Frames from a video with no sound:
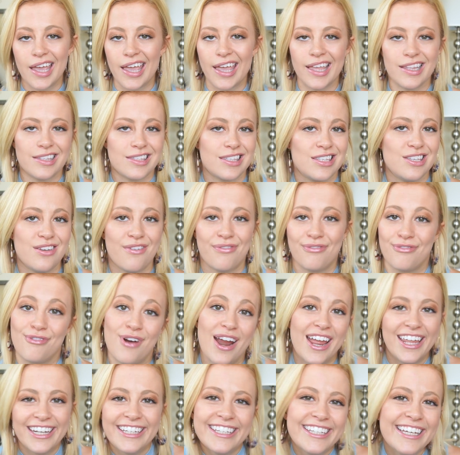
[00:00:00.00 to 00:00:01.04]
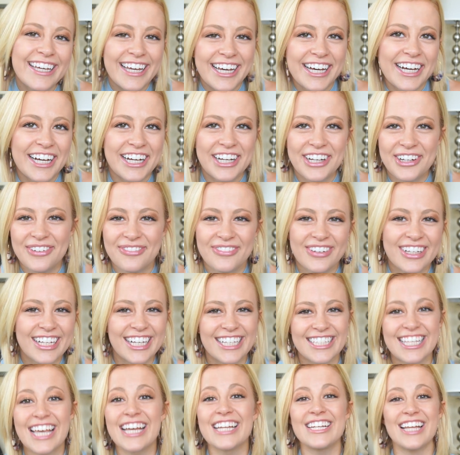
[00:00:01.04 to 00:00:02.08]
it's your friend,
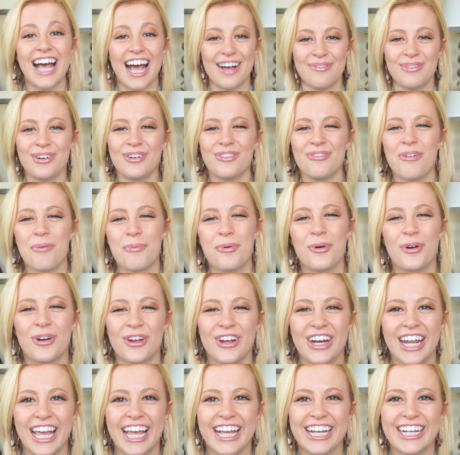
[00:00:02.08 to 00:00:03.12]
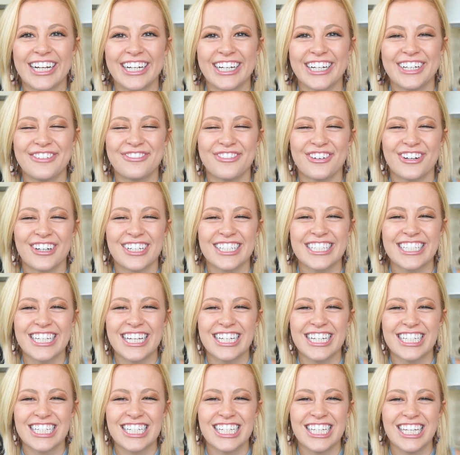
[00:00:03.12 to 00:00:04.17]
because I'm a reporter and anchor for a
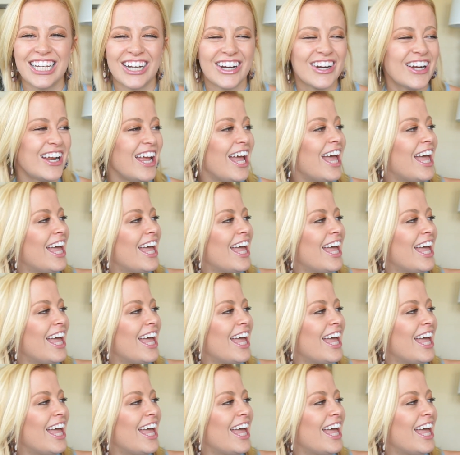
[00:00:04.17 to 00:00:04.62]
station here.